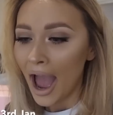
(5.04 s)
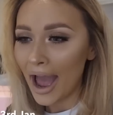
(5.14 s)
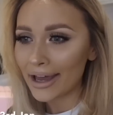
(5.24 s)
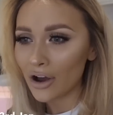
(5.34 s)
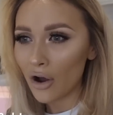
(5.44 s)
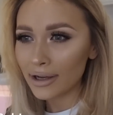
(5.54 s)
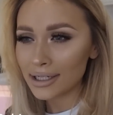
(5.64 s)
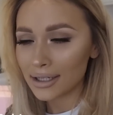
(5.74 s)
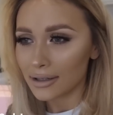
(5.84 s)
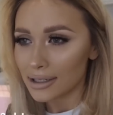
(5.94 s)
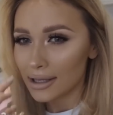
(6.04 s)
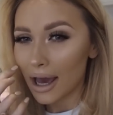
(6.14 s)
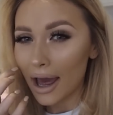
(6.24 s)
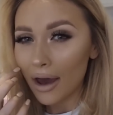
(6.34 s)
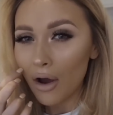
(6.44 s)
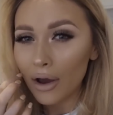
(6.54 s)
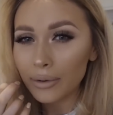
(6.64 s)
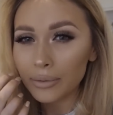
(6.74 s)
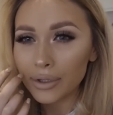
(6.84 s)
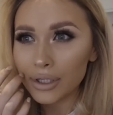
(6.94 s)
and I decided that
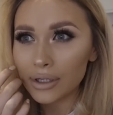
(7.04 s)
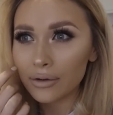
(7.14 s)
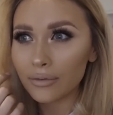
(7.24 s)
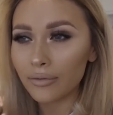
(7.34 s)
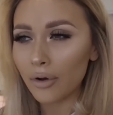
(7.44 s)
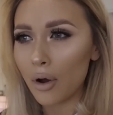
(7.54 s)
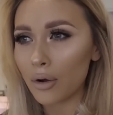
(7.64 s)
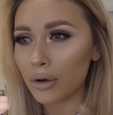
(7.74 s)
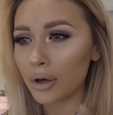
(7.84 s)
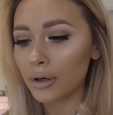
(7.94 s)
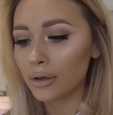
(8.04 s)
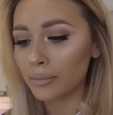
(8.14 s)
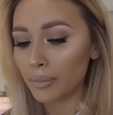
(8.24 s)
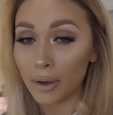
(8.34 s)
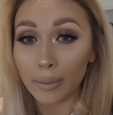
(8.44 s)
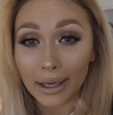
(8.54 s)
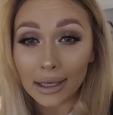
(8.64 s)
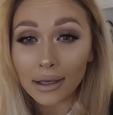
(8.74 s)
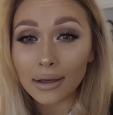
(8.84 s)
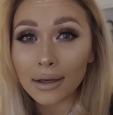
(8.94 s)
I would vlog my
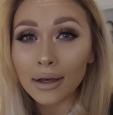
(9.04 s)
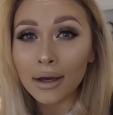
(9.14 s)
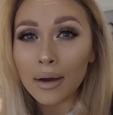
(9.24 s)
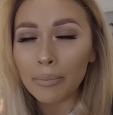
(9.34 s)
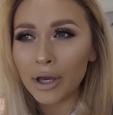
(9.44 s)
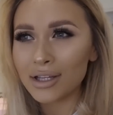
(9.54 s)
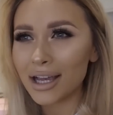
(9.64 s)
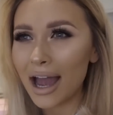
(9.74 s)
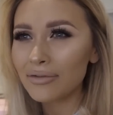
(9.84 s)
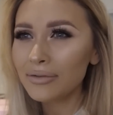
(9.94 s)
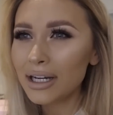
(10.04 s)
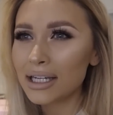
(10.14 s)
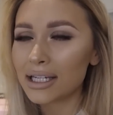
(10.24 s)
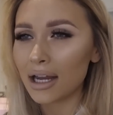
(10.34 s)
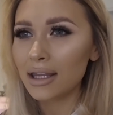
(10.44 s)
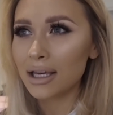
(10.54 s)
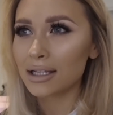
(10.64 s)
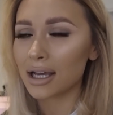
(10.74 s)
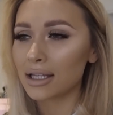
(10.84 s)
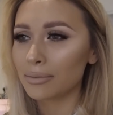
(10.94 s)
week because I haven't really done
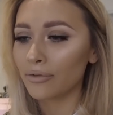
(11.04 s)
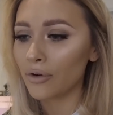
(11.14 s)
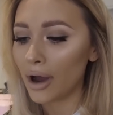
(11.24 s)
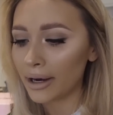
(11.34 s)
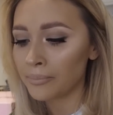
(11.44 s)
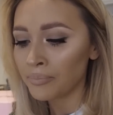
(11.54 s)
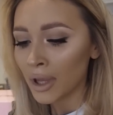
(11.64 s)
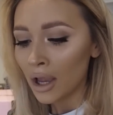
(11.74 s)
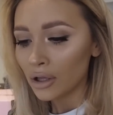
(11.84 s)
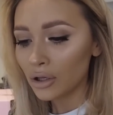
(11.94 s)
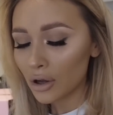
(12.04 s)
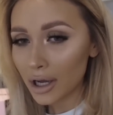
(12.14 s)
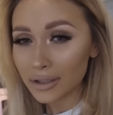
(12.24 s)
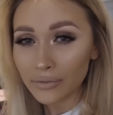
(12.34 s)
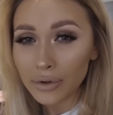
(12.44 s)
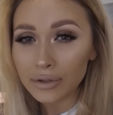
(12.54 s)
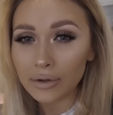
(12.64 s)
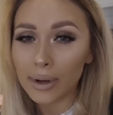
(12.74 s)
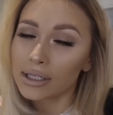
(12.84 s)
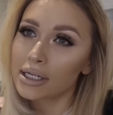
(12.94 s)
things like this before, and you guys have always
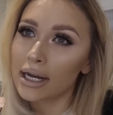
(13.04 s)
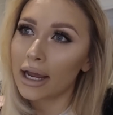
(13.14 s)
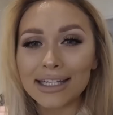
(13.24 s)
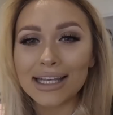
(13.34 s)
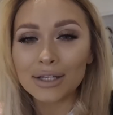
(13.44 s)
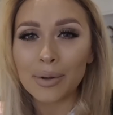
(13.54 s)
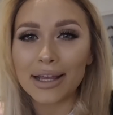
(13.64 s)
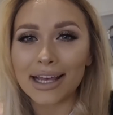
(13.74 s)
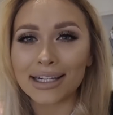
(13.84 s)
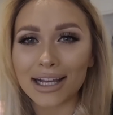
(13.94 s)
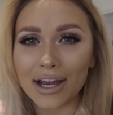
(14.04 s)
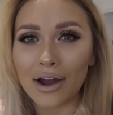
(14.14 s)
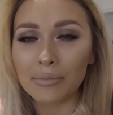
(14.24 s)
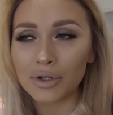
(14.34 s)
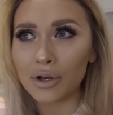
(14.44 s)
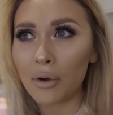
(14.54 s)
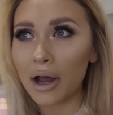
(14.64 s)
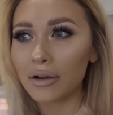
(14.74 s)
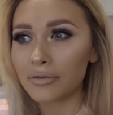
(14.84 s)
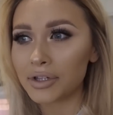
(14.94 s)
requested it. This week, there's like, I'm doing
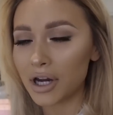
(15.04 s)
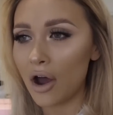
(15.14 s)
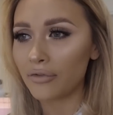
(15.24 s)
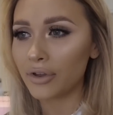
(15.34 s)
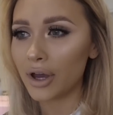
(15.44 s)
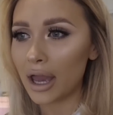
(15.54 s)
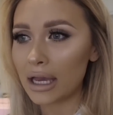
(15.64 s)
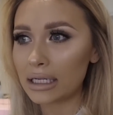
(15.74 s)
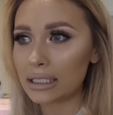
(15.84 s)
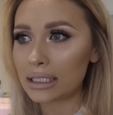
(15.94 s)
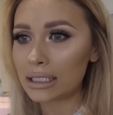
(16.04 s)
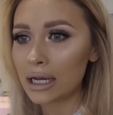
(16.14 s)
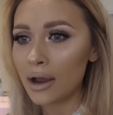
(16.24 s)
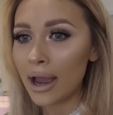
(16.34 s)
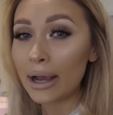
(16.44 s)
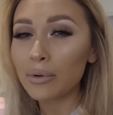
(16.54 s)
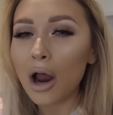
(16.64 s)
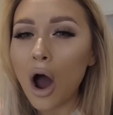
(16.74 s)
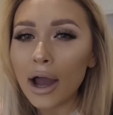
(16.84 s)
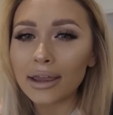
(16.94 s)
quite a lot of stuff that is,
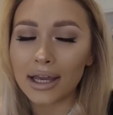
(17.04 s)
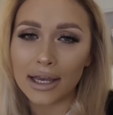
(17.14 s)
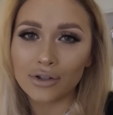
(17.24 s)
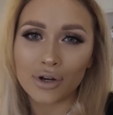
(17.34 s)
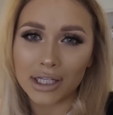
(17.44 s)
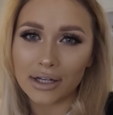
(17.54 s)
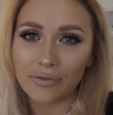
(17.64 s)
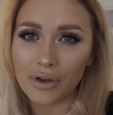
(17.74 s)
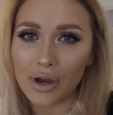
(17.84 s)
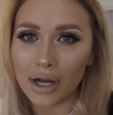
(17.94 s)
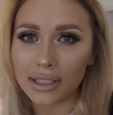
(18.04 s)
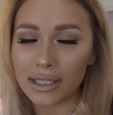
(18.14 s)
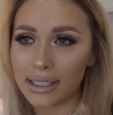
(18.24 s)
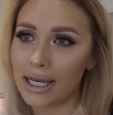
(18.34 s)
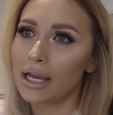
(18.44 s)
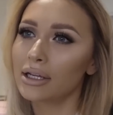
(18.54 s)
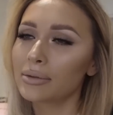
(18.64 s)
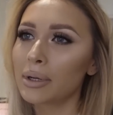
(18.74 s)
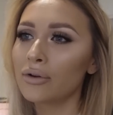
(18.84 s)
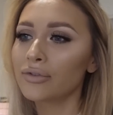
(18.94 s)
well, I think interesting for you guys to see.
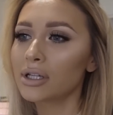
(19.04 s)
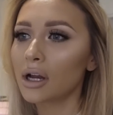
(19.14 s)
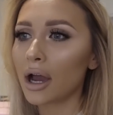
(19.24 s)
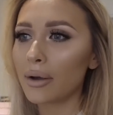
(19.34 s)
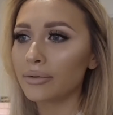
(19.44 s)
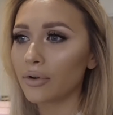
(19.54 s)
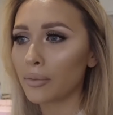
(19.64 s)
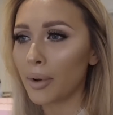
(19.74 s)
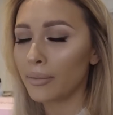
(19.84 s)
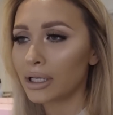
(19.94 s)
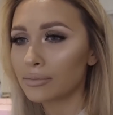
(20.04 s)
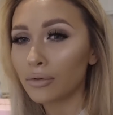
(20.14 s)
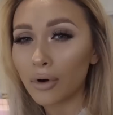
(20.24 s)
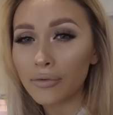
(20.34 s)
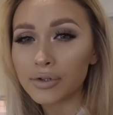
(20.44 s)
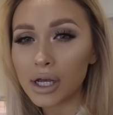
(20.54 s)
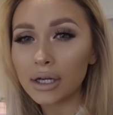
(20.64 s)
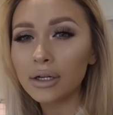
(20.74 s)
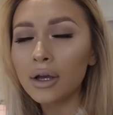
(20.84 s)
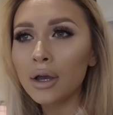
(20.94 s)
Because I mean, obviously, like, I would vlog my weeks more
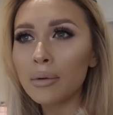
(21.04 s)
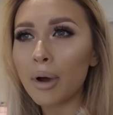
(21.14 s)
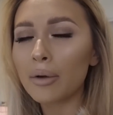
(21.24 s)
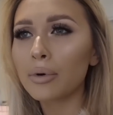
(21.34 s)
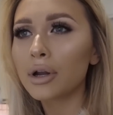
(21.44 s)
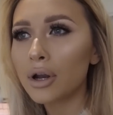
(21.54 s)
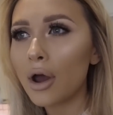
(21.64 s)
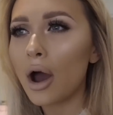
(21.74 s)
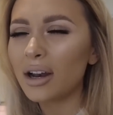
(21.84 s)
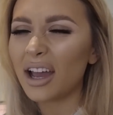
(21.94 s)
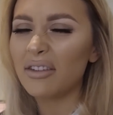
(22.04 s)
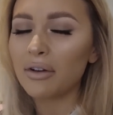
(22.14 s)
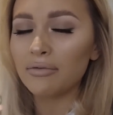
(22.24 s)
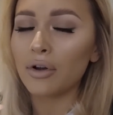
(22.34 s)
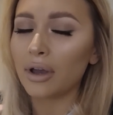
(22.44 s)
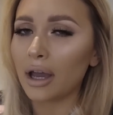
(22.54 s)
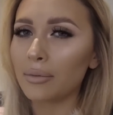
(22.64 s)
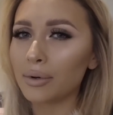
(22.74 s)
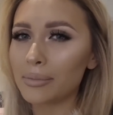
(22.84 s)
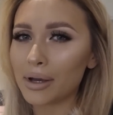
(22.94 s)
often, but I want to know, if I'm vlogging,
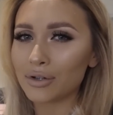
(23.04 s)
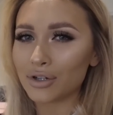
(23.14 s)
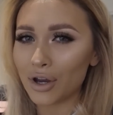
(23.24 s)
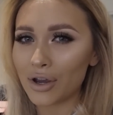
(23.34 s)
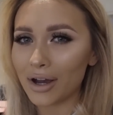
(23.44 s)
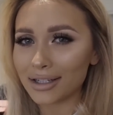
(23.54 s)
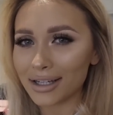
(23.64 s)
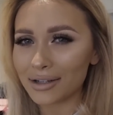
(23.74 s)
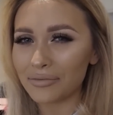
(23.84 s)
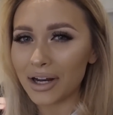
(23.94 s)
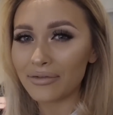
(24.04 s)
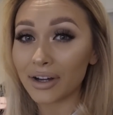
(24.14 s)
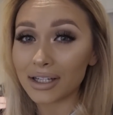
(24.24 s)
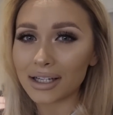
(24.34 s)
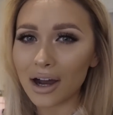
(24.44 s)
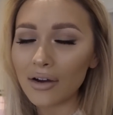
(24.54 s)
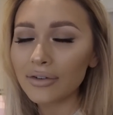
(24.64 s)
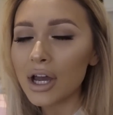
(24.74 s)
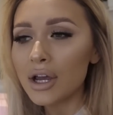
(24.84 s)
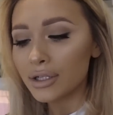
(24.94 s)
I want to be able to show you guys like some really fun
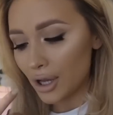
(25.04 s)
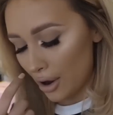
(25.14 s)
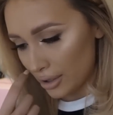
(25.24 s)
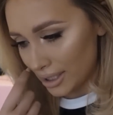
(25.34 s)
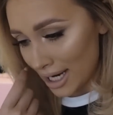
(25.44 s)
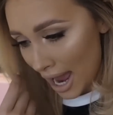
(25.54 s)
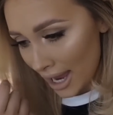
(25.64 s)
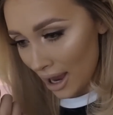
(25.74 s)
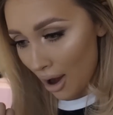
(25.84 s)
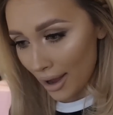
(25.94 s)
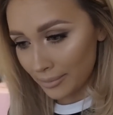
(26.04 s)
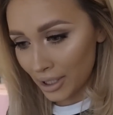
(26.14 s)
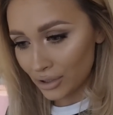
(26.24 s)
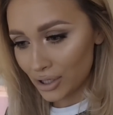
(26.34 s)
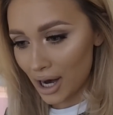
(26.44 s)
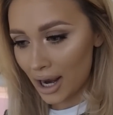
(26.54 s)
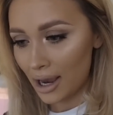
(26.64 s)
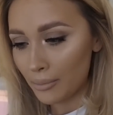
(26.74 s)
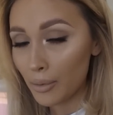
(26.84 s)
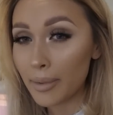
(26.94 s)
stuff. So today, I'm
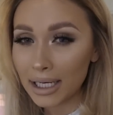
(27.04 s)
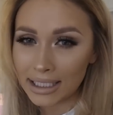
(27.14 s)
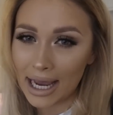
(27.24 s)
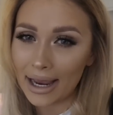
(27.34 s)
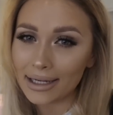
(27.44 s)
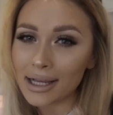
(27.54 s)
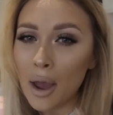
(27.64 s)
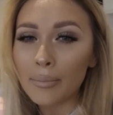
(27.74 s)
literally, well, Mondays